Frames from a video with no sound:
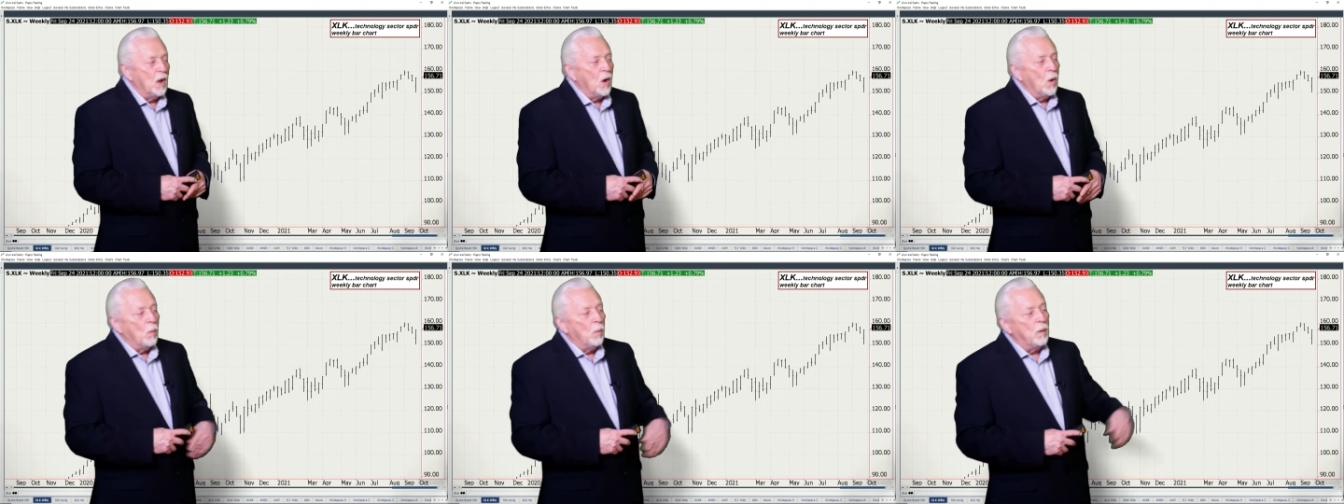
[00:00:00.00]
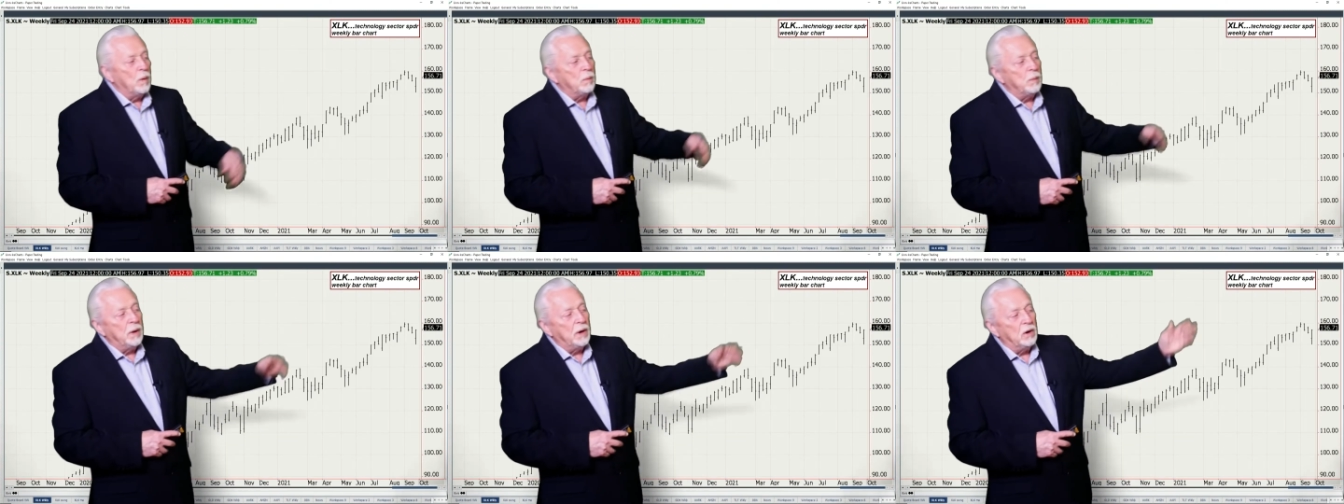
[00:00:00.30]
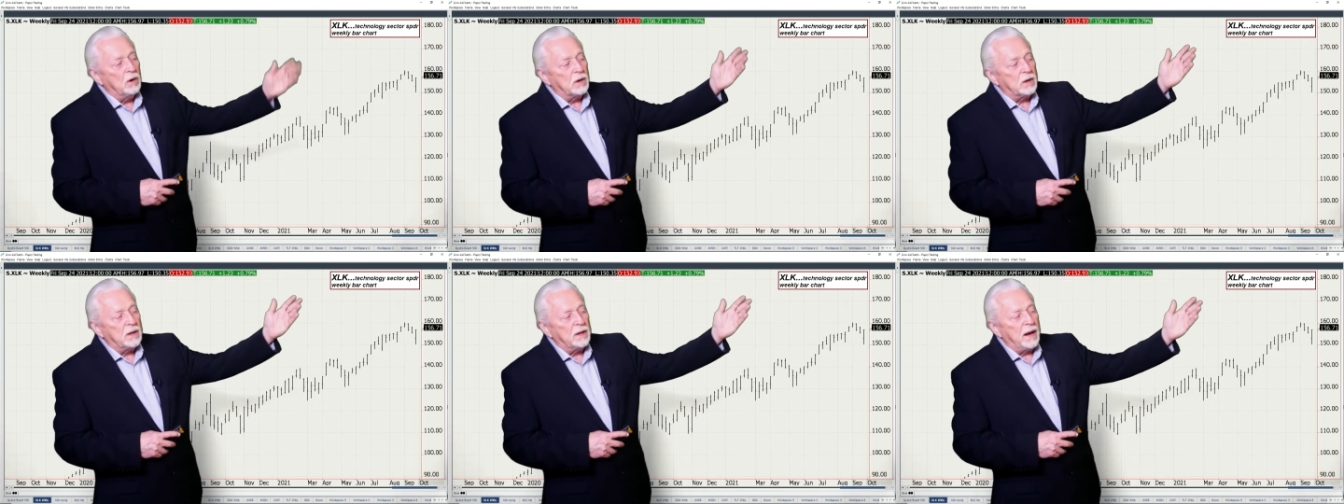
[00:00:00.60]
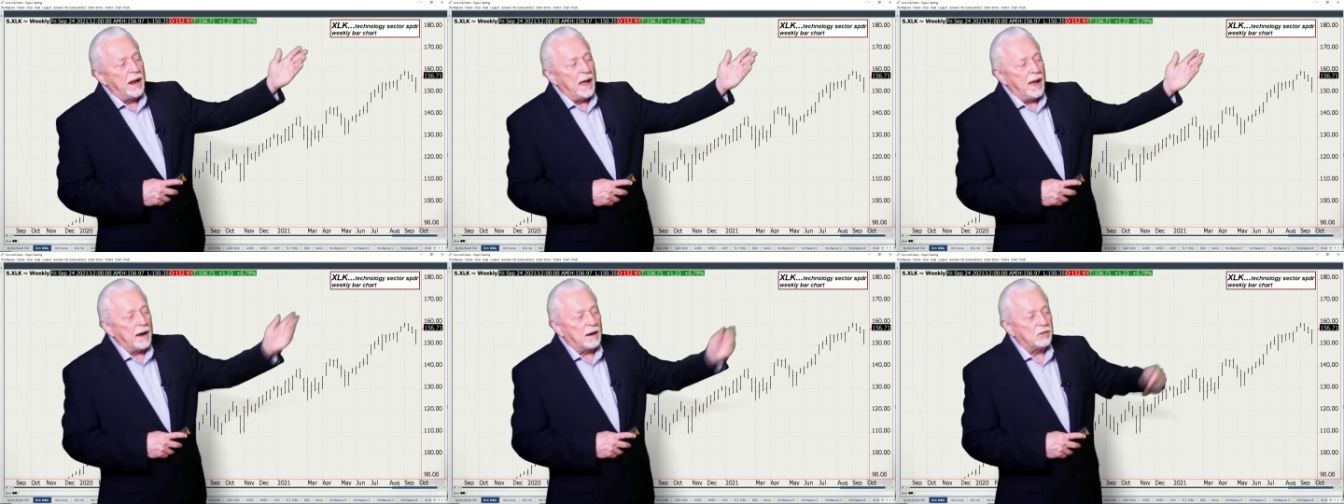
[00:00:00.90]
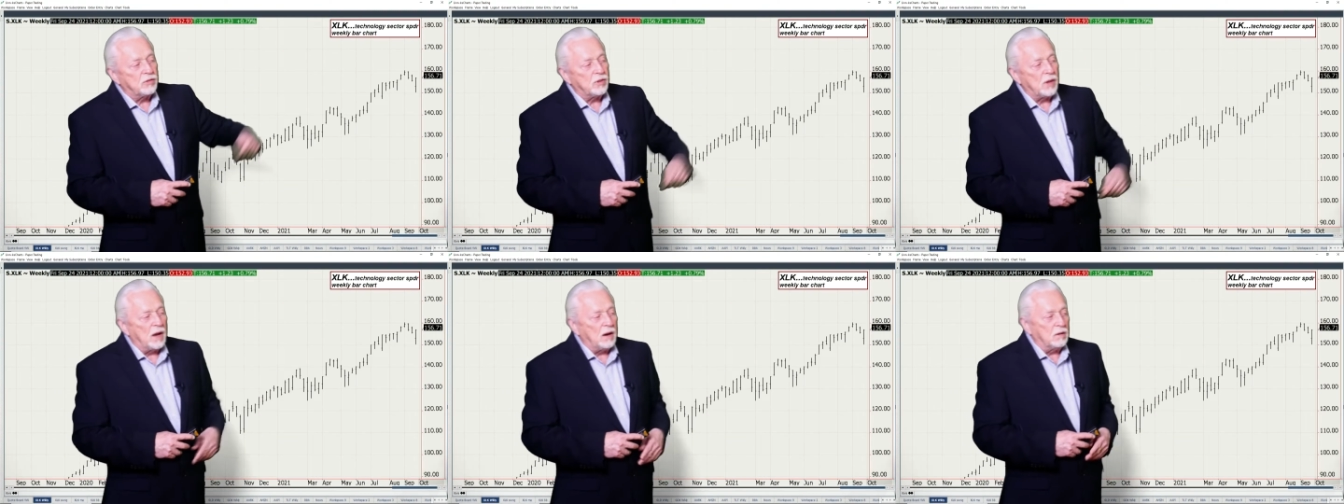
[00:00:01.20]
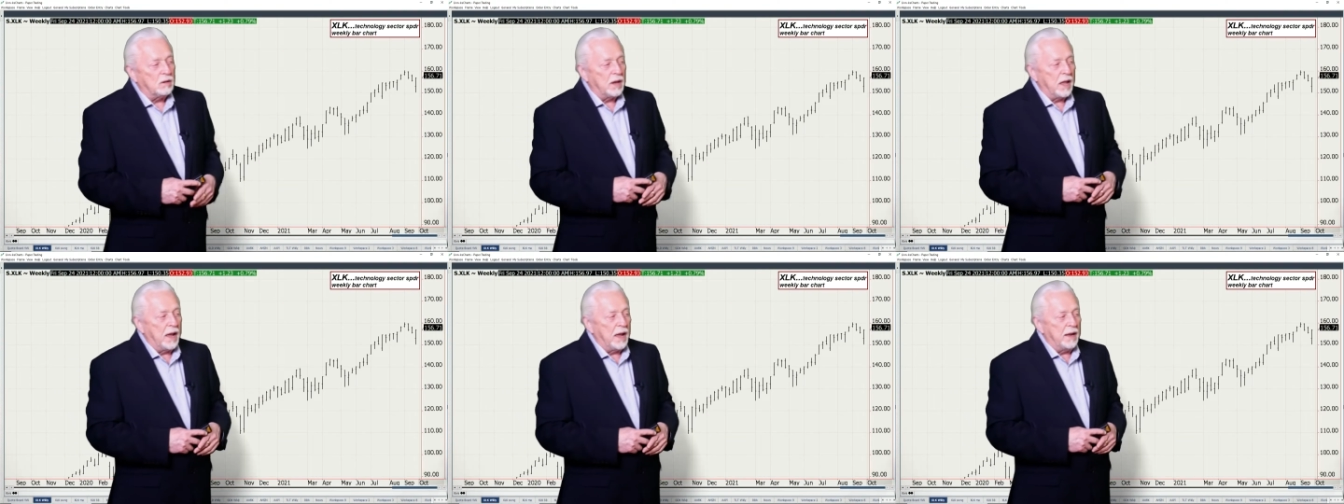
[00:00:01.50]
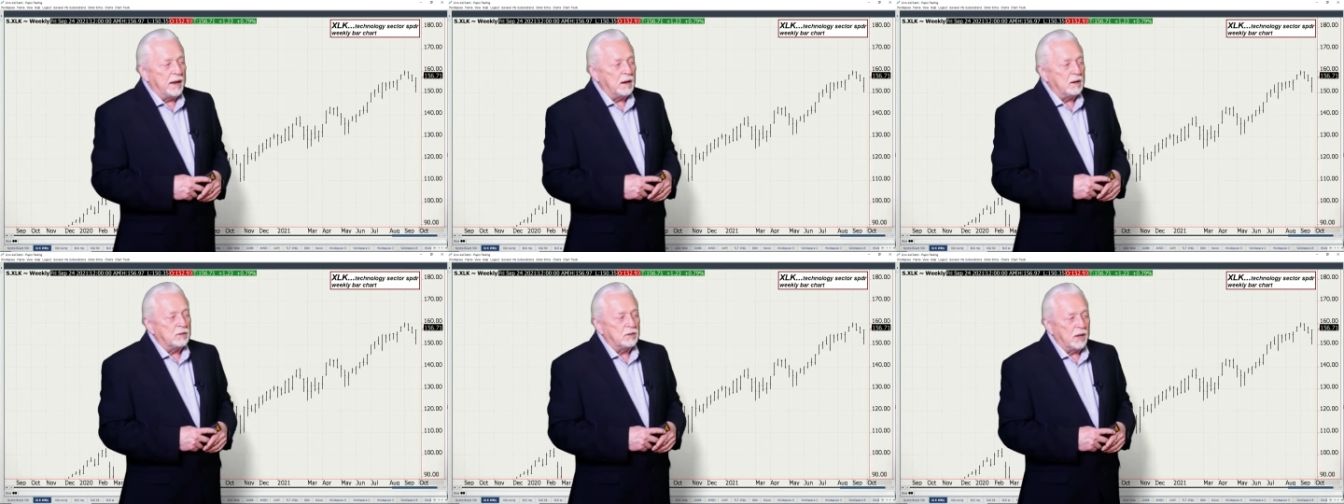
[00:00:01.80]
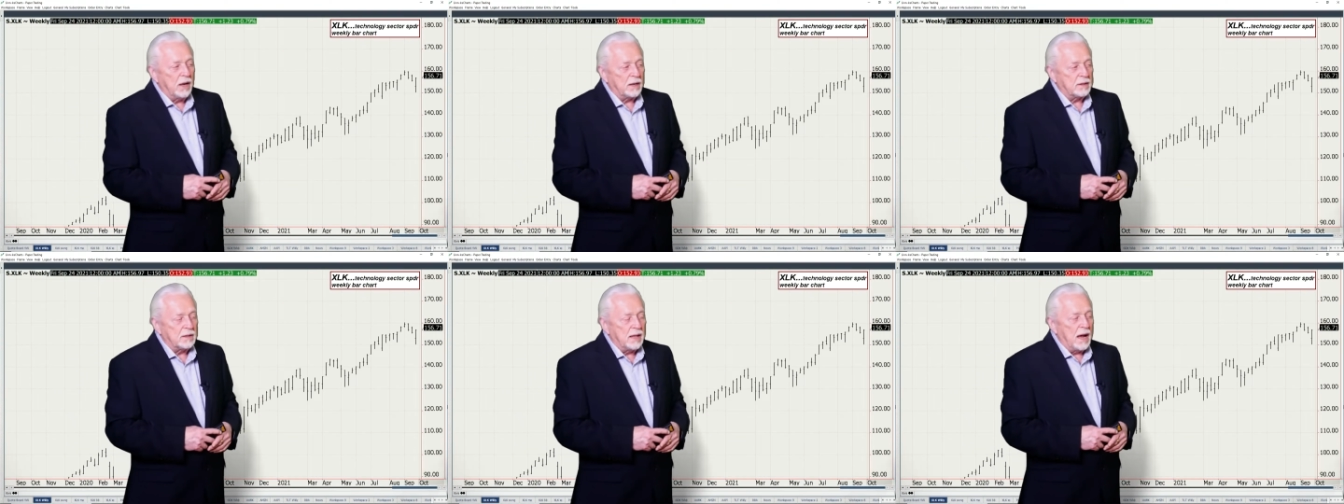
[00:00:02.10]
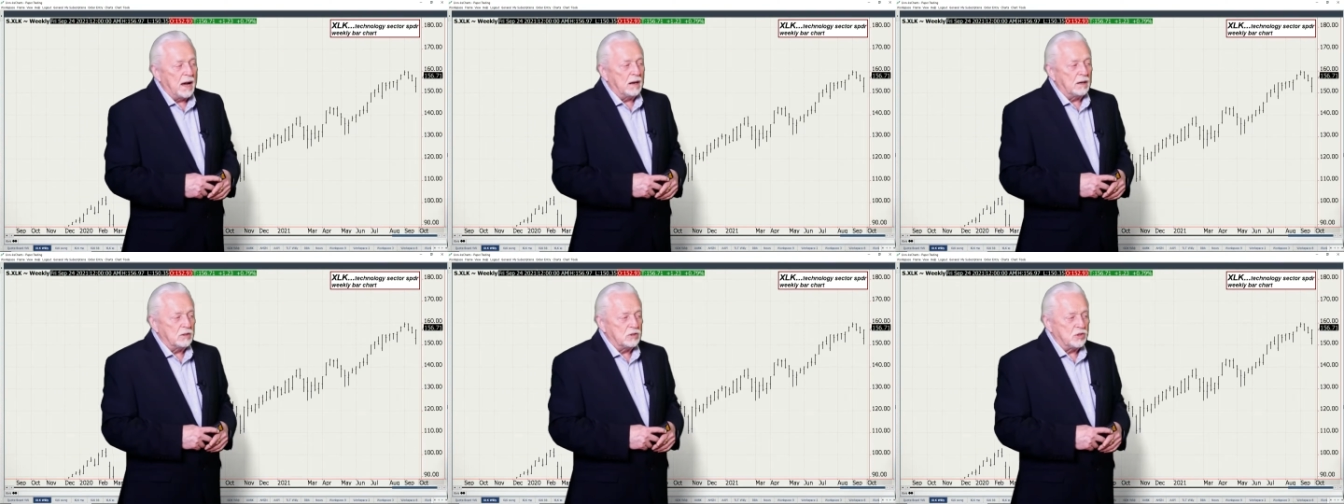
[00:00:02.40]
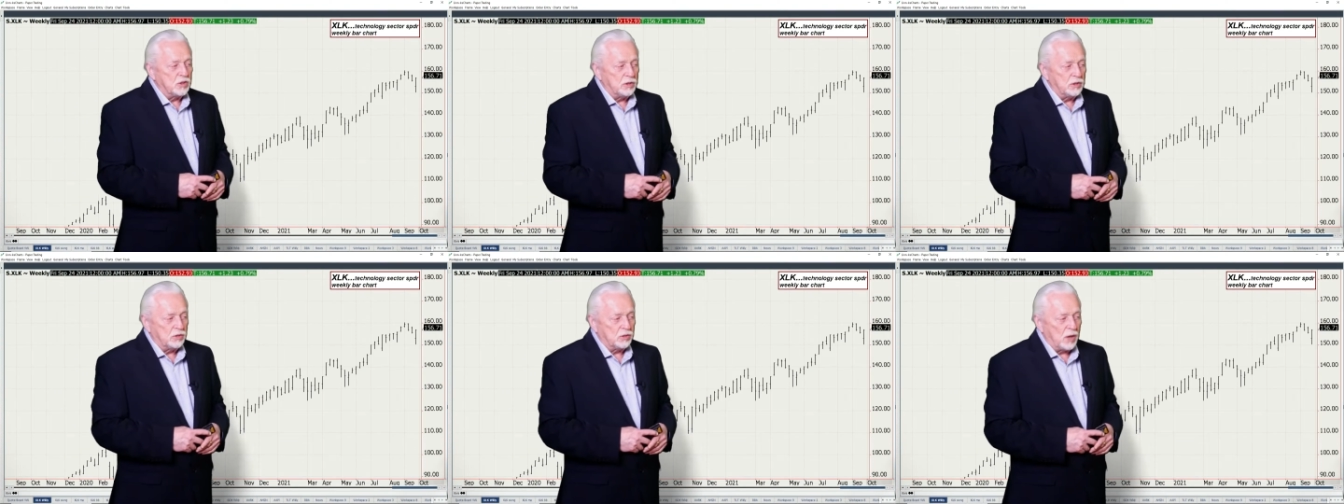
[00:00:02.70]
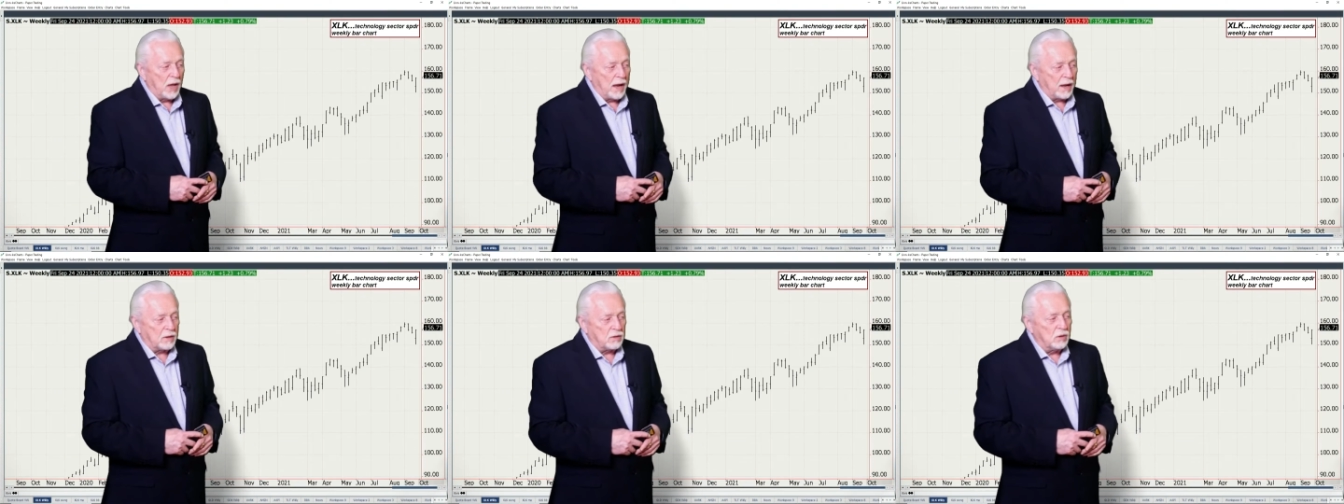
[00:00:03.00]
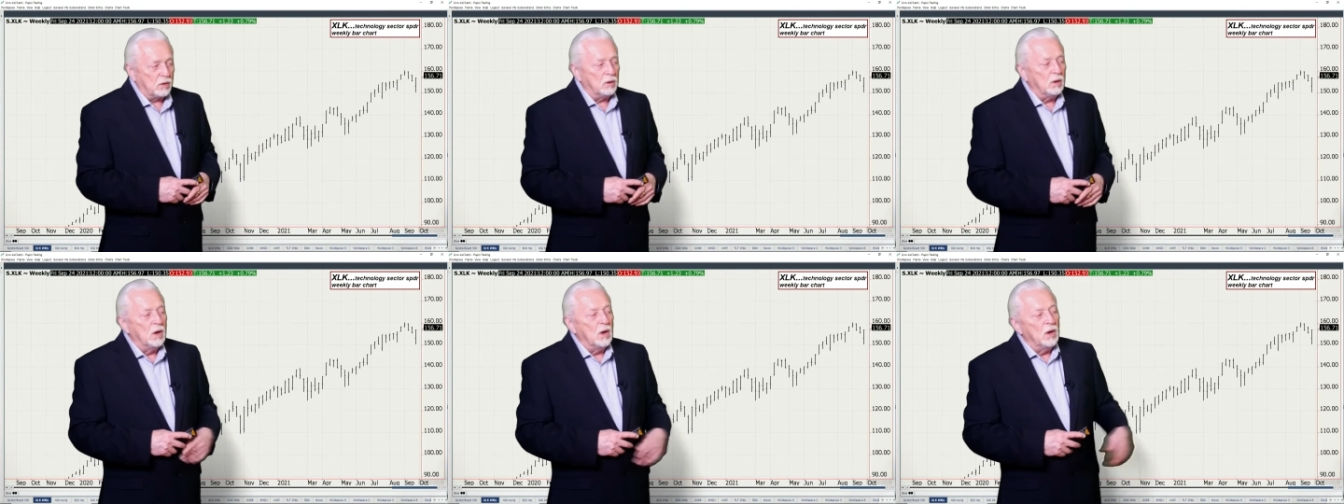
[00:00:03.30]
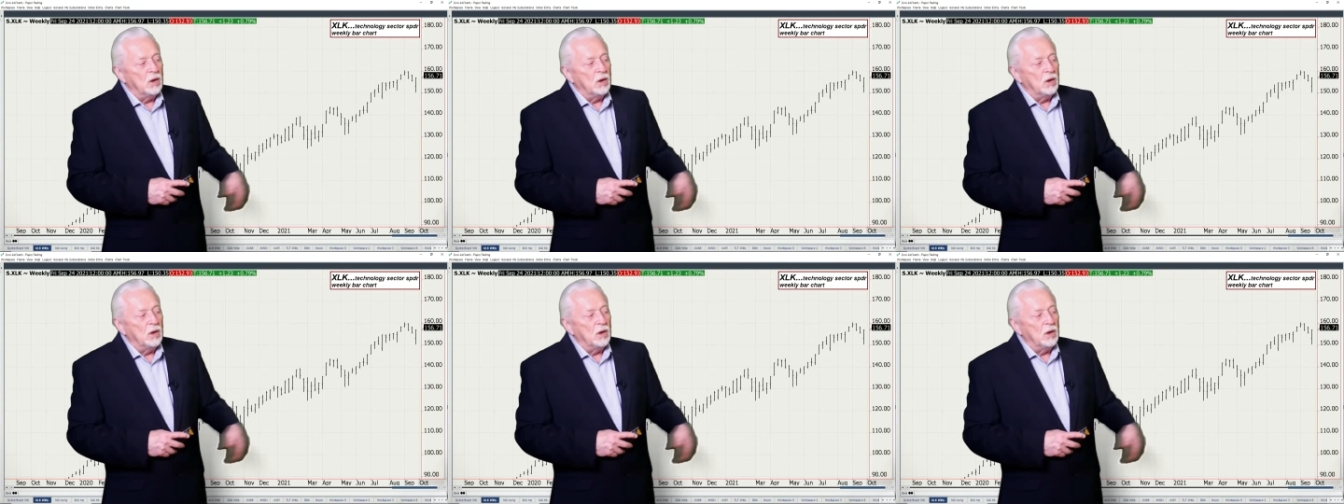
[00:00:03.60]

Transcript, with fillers: When we look at XLK, our technology sector,